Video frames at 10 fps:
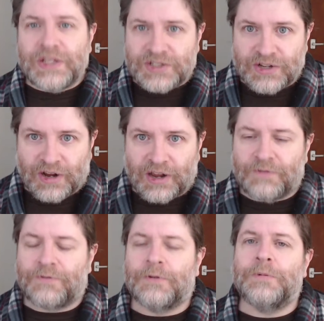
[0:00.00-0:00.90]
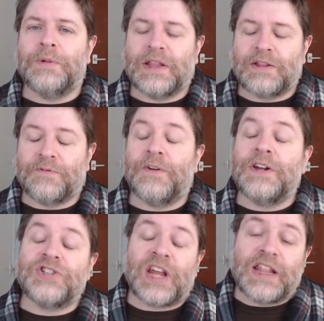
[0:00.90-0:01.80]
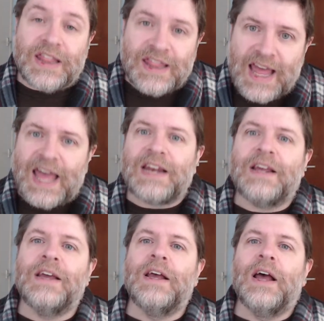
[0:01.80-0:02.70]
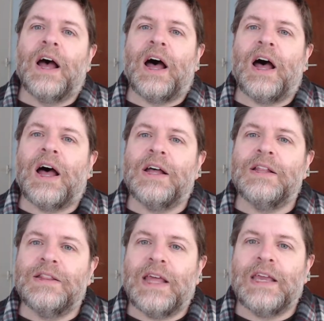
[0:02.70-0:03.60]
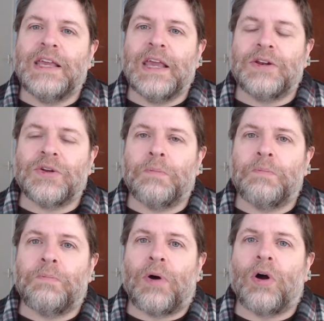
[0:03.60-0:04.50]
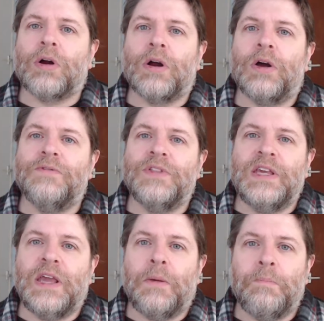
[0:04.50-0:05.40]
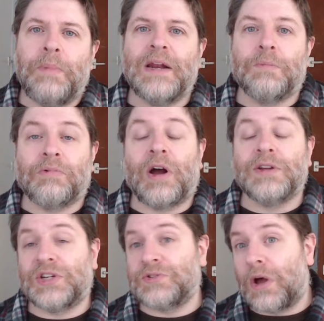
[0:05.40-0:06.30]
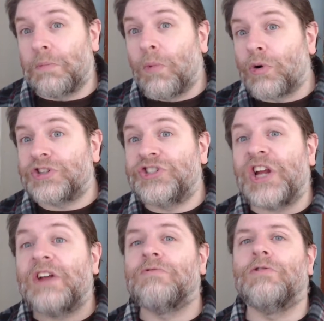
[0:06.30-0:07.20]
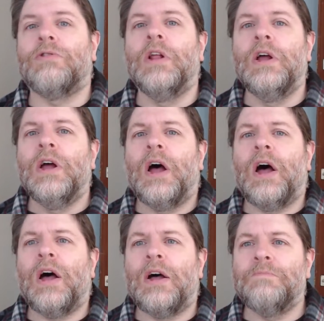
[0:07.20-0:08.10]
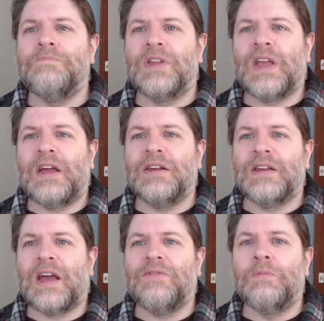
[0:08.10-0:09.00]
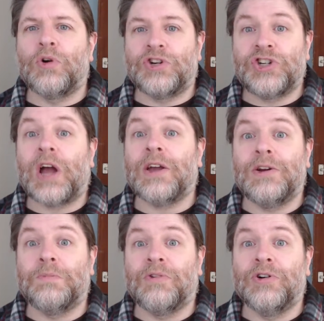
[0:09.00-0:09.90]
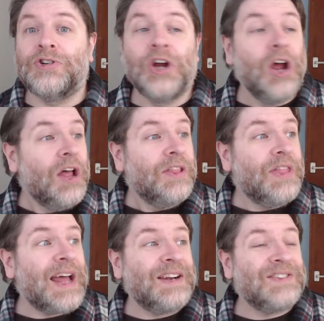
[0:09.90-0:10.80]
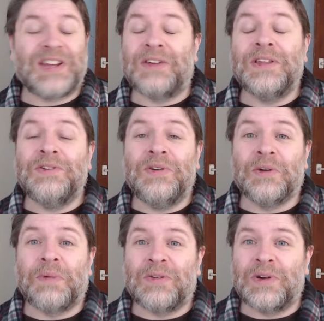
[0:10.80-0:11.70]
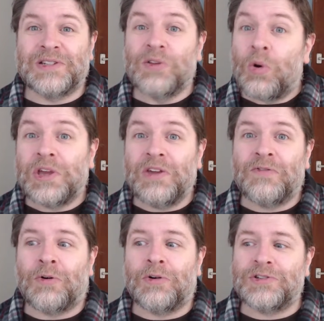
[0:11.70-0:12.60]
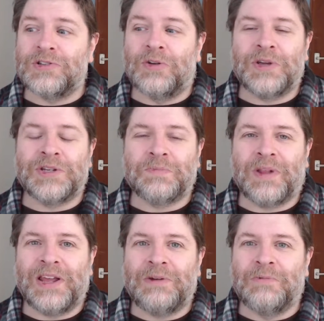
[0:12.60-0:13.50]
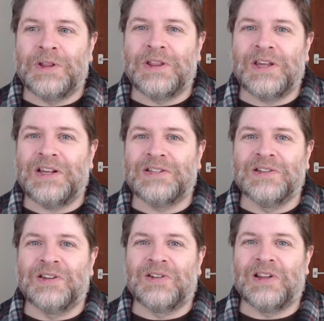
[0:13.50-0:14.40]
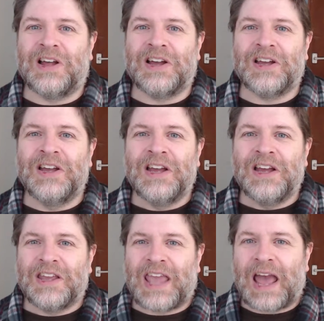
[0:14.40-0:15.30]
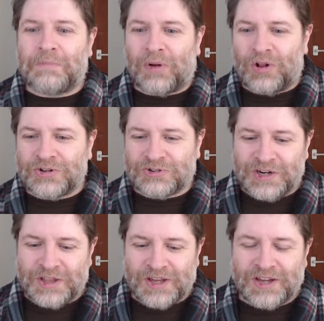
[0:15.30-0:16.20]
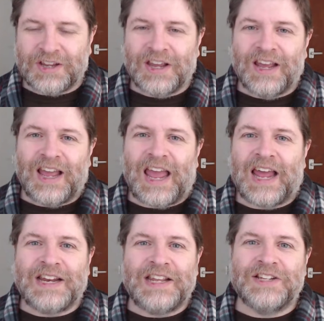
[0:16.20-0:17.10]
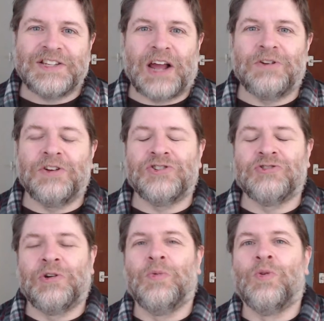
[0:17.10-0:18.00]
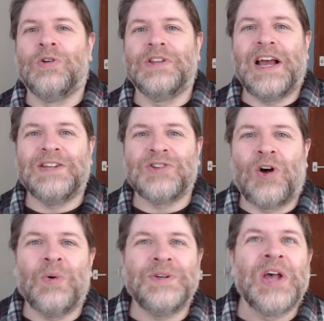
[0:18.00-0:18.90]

they're going to confirm to me that they're finished, and then they get part of the beta process, a more general, kind of a more shotgun approach. That sound that you hear, by the way, is Loki, of course. Loki is playing with his little cat ball tree thing, and he's out to destroy the world, as always.